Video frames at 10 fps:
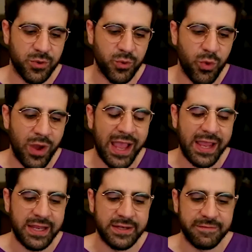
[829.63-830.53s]

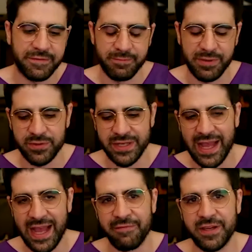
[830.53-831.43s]
way for people to
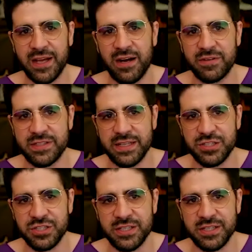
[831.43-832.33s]
have the
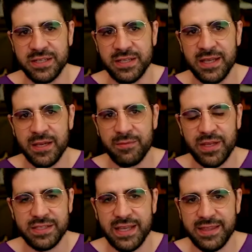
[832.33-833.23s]
conversation
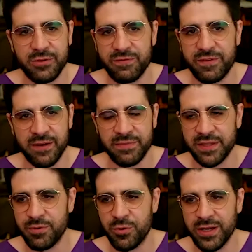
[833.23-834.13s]
because I think we've come to
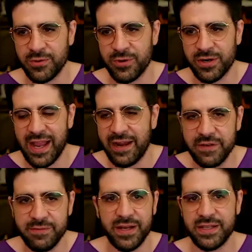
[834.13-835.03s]
the point where
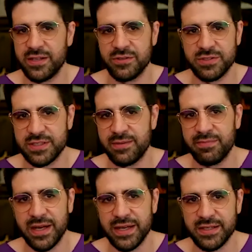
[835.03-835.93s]
everybody knows
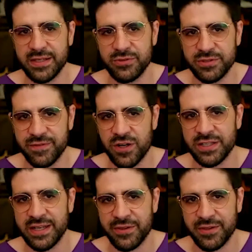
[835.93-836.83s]
somebody who's
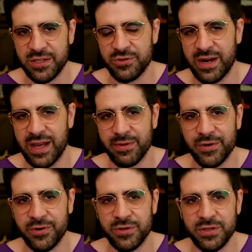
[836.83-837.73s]
fallen down the Q rabbit
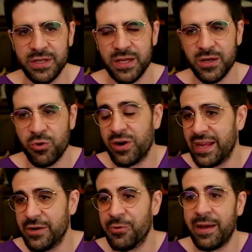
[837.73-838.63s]
hole or
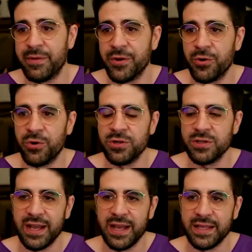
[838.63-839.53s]
a rabbit
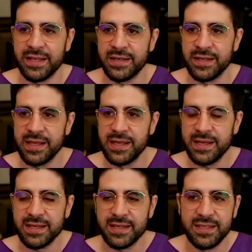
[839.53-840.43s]
hole, and
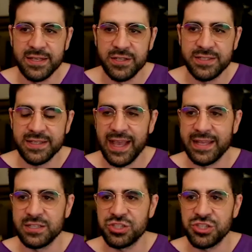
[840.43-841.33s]
guilt
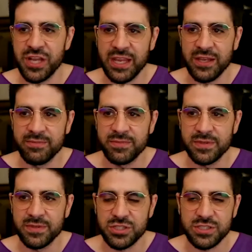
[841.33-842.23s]
and shame
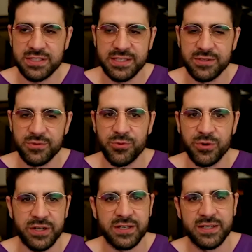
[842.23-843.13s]
just doesn't
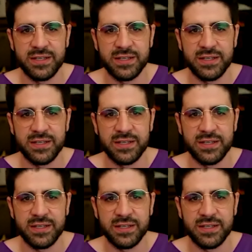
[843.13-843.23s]
work.